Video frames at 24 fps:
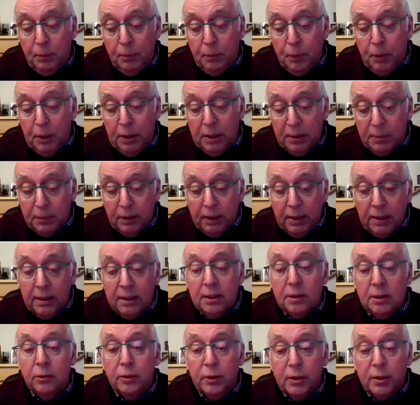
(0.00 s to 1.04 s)
principle, it's
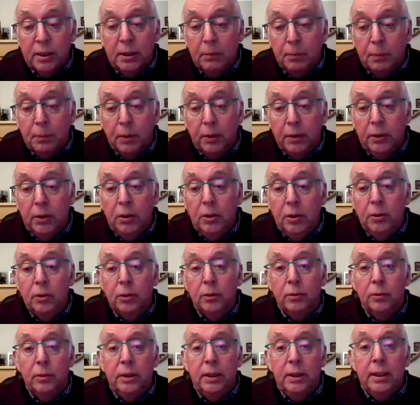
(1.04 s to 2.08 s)
so simple that you
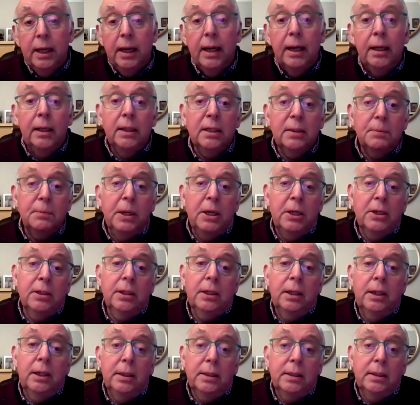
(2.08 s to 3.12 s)
don't need highly
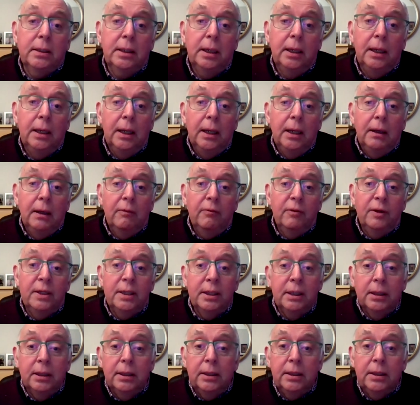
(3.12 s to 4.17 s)
specialized
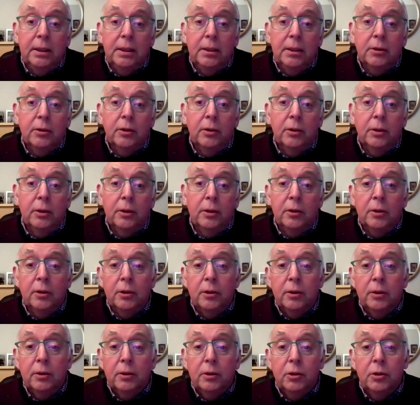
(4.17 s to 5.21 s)
facilities
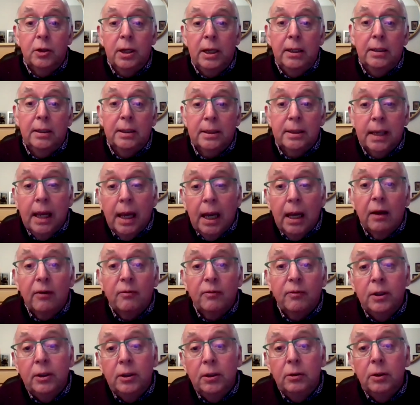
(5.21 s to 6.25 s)
or trained staff
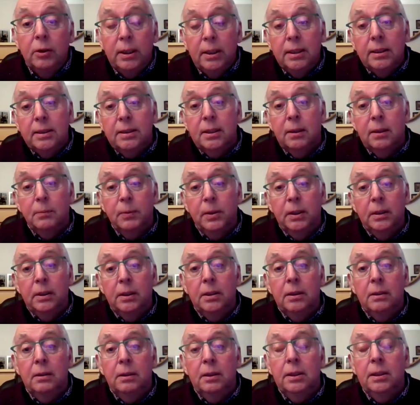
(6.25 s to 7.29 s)
to do it. It's something
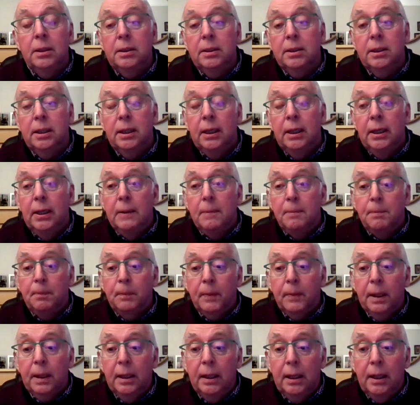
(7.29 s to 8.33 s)
that
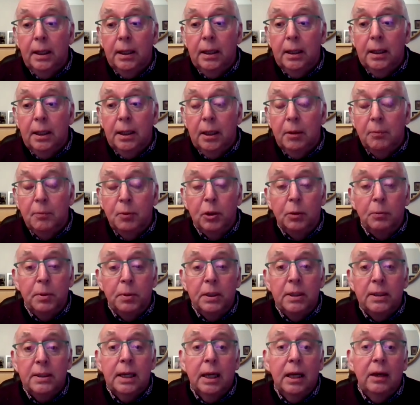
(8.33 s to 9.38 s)
appropriate
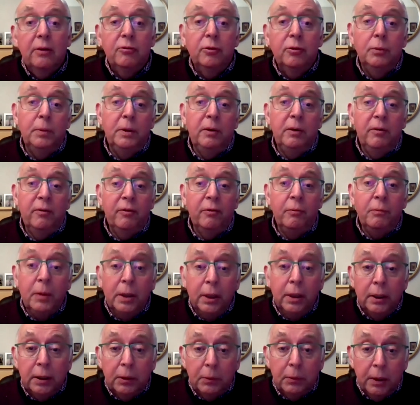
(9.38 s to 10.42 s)
staff will be
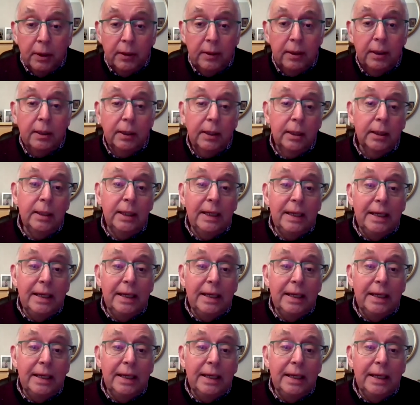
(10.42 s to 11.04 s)
familiar with and can